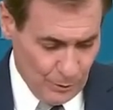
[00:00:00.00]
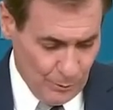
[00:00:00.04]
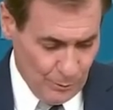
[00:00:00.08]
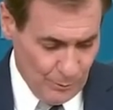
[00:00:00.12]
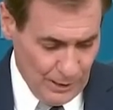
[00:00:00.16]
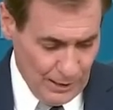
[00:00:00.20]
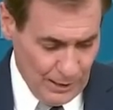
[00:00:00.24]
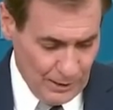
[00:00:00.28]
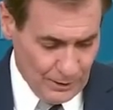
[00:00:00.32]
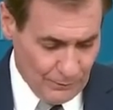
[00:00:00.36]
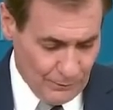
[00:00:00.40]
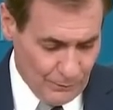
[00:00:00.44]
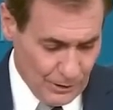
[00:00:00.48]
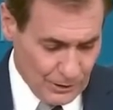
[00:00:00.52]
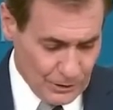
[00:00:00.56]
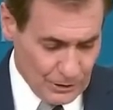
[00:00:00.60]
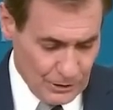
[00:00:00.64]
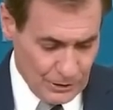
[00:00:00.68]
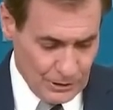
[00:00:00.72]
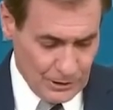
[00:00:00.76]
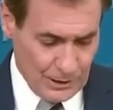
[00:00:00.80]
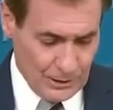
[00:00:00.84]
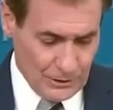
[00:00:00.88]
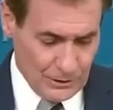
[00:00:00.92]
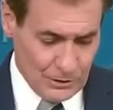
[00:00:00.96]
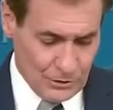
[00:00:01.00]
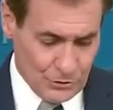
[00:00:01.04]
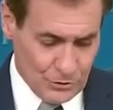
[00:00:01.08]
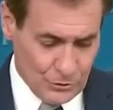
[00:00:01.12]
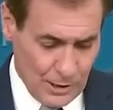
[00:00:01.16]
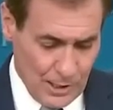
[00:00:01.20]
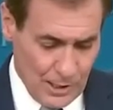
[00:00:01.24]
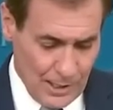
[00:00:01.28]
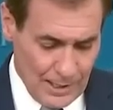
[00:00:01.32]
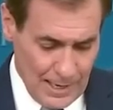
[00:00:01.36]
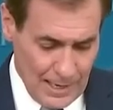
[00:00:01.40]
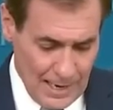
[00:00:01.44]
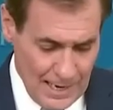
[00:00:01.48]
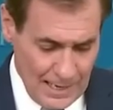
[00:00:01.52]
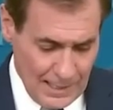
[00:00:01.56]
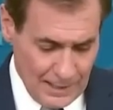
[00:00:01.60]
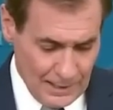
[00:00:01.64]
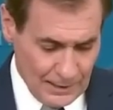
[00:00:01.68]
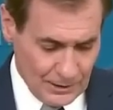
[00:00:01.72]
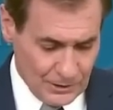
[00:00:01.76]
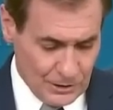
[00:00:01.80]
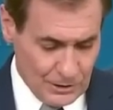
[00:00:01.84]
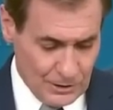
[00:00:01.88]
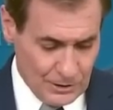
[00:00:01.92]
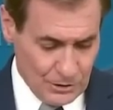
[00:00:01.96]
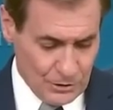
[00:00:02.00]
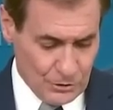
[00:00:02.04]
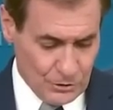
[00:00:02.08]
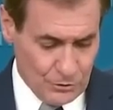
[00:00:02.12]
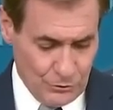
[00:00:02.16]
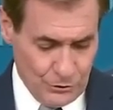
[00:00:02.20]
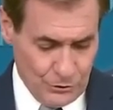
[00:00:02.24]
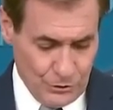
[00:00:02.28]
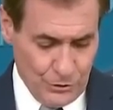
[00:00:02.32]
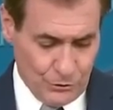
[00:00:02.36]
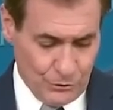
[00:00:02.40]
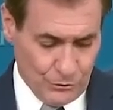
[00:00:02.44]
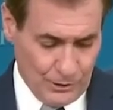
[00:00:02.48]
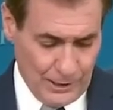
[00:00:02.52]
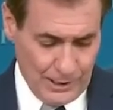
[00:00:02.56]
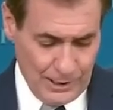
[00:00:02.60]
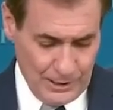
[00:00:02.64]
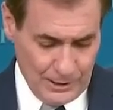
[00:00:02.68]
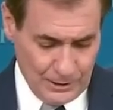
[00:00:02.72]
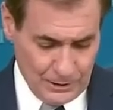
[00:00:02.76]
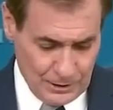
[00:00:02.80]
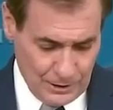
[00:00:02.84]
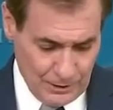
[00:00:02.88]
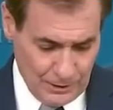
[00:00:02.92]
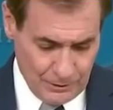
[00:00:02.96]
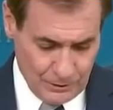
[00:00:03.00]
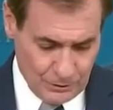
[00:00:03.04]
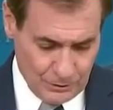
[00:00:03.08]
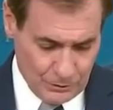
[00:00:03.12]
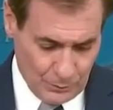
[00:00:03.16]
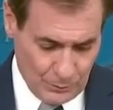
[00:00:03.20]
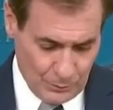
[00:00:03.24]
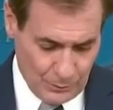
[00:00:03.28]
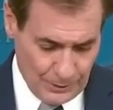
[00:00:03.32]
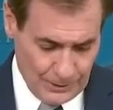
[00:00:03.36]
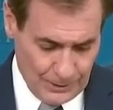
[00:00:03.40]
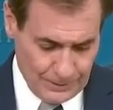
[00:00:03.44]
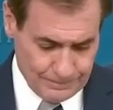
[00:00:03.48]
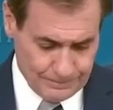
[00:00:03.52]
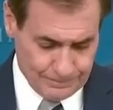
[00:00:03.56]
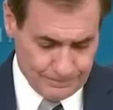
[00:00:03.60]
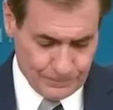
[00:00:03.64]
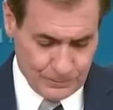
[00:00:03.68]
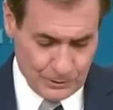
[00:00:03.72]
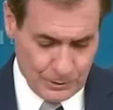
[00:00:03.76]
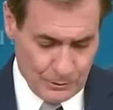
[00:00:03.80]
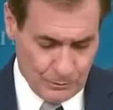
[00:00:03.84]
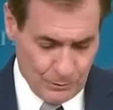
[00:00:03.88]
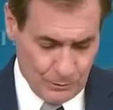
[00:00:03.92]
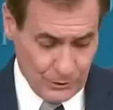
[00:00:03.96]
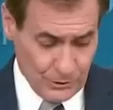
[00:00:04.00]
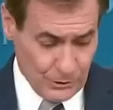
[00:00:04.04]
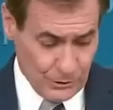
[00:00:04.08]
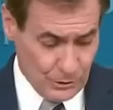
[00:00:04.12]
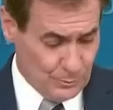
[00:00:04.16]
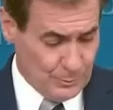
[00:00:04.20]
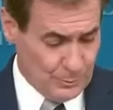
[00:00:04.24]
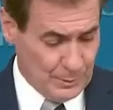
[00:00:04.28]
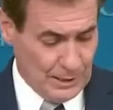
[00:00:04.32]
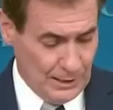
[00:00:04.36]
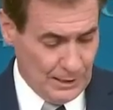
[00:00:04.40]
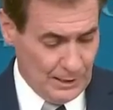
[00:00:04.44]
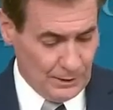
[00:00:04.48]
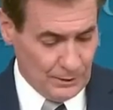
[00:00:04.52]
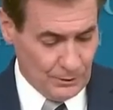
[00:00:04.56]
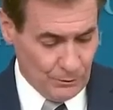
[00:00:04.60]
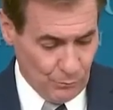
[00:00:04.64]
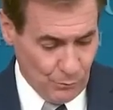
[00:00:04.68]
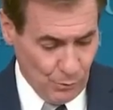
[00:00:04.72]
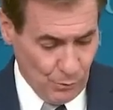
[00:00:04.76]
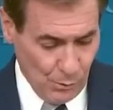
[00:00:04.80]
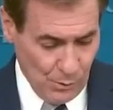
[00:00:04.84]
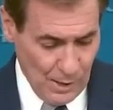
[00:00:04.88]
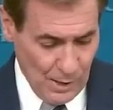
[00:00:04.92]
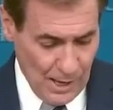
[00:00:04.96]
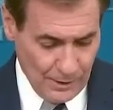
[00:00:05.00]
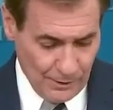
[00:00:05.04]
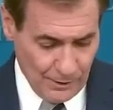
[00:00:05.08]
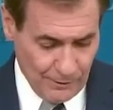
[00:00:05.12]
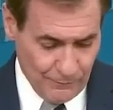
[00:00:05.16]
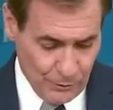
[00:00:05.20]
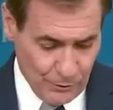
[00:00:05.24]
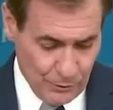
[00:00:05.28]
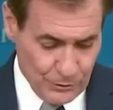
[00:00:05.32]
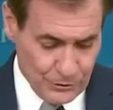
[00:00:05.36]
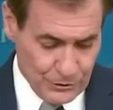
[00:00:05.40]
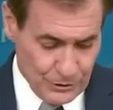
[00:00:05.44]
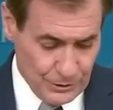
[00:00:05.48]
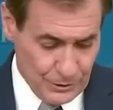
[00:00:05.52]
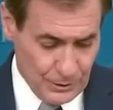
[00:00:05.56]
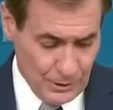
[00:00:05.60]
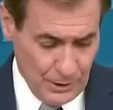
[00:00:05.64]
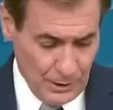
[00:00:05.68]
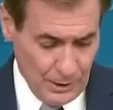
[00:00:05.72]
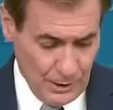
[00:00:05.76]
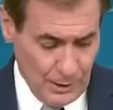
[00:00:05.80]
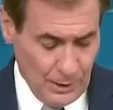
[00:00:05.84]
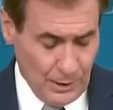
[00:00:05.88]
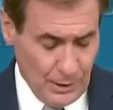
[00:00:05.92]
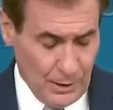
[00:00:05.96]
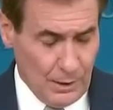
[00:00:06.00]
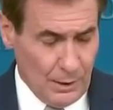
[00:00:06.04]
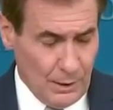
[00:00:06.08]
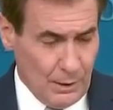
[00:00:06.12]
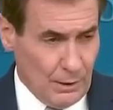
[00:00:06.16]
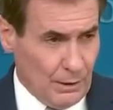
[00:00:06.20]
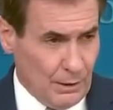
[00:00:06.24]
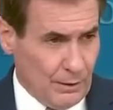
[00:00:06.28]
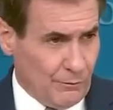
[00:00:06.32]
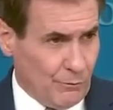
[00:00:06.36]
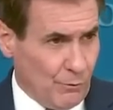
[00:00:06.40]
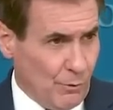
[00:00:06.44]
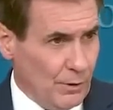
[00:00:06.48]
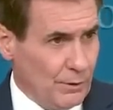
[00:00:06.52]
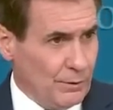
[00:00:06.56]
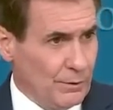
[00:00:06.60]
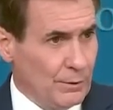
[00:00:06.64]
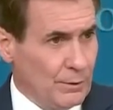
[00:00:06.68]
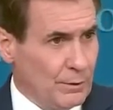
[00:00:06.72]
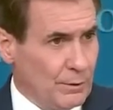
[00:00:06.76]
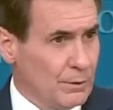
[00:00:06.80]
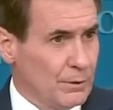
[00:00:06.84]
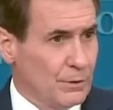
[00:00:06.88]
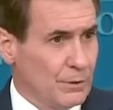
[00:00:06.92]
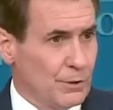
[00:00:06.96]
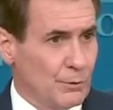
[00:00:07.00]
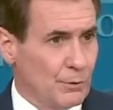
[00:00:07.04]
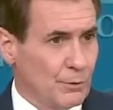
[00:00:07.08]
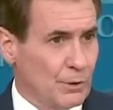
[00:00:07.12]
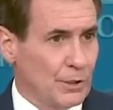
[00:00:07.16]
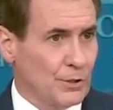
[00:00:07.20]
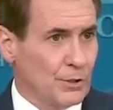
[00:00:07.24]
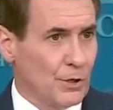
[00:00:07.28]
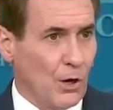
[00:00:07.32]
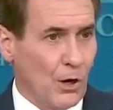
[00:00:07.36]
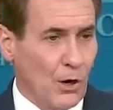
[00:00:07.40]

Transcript: domain that Russia intends to try to annex additional Ukrainian territory. Russia is beginning to roll out a version of what you could